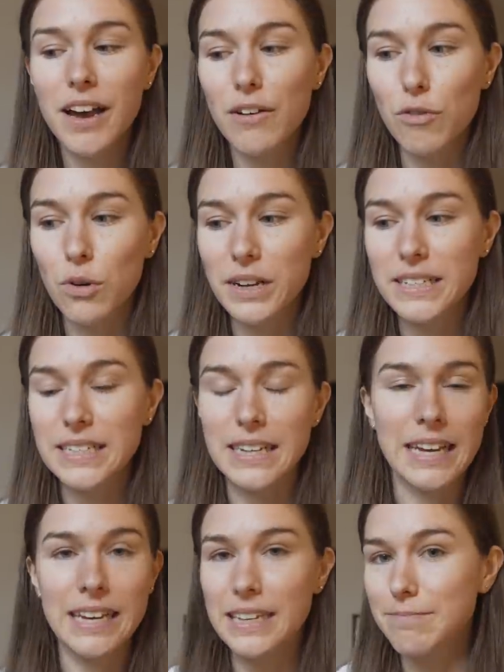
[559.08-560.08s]
I avoid
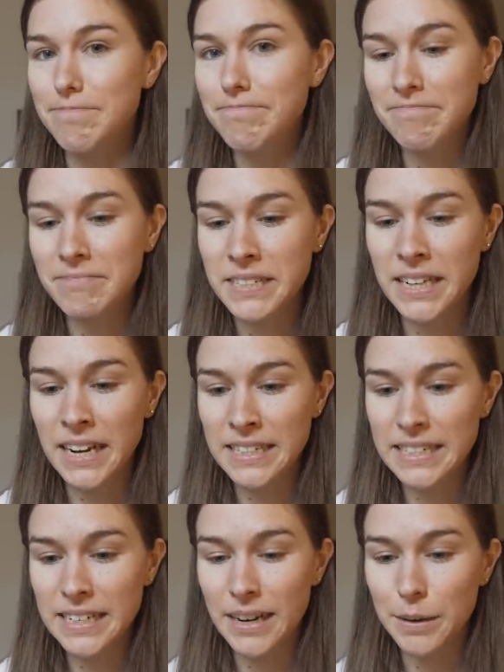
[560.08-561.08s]
like
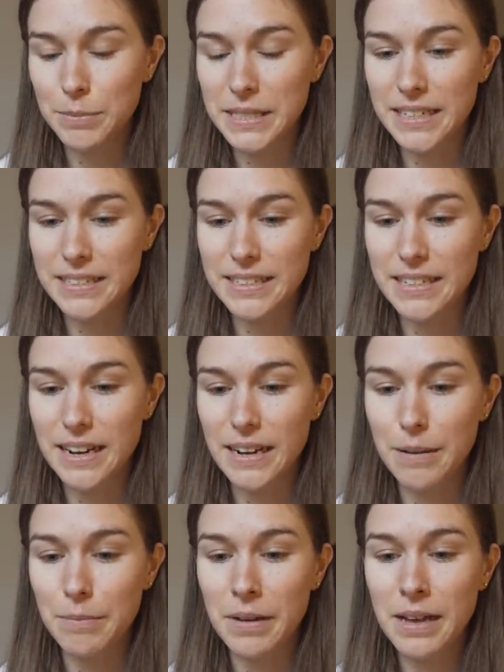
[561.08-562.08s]
99% of the
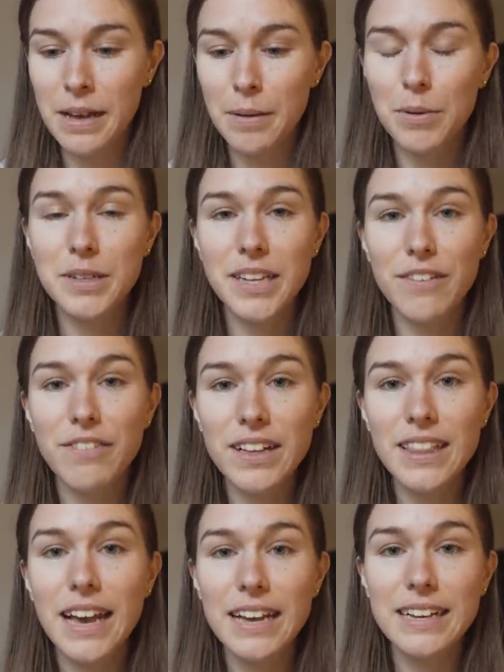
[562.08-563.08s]
time because I
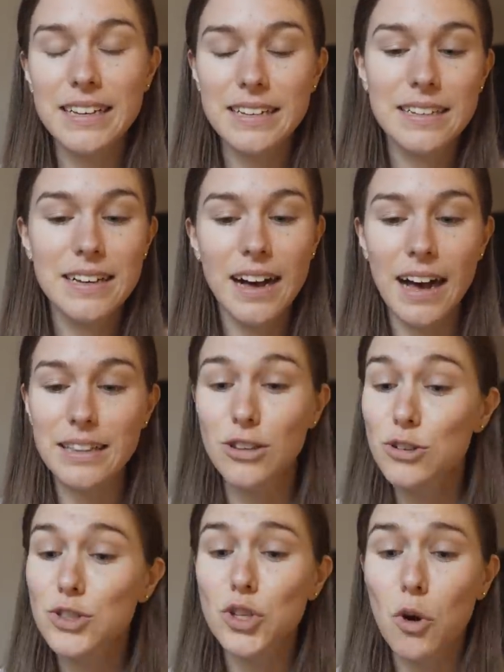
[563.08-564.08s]
feel like I
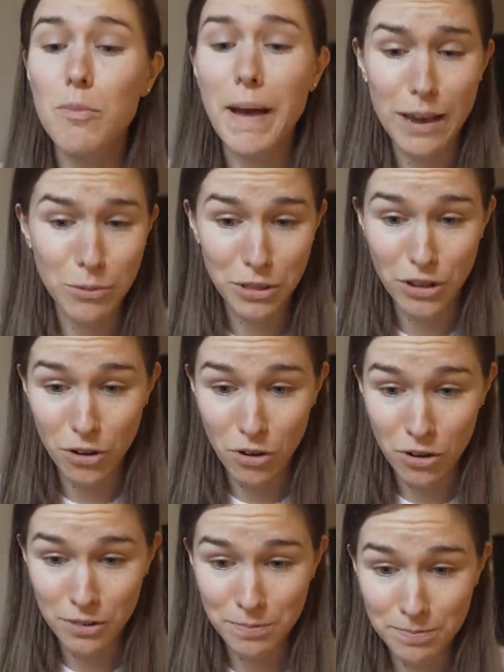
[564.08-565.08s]
look so bad with it
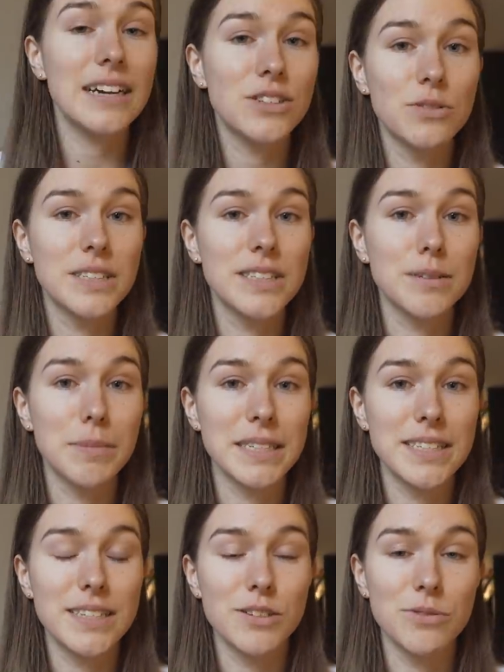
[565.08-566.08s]
on. I told this to my
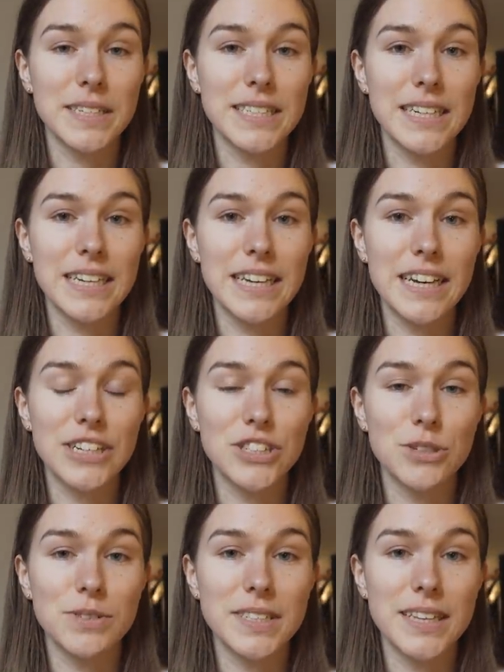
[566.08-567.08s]
sister recently and
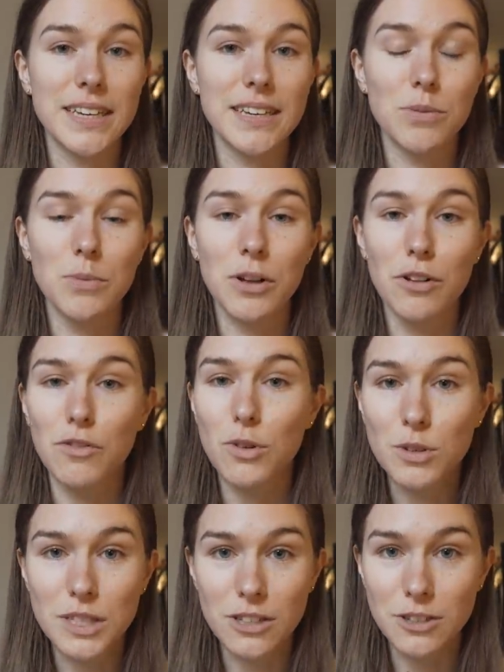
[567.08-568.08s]
she was like, well, of
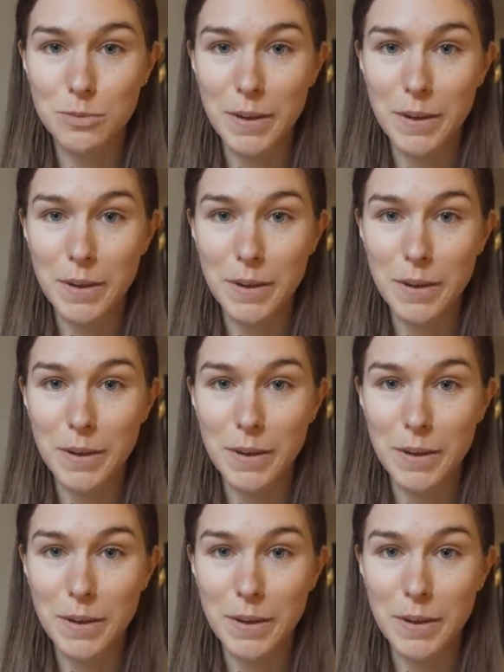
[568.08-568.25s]
course it looks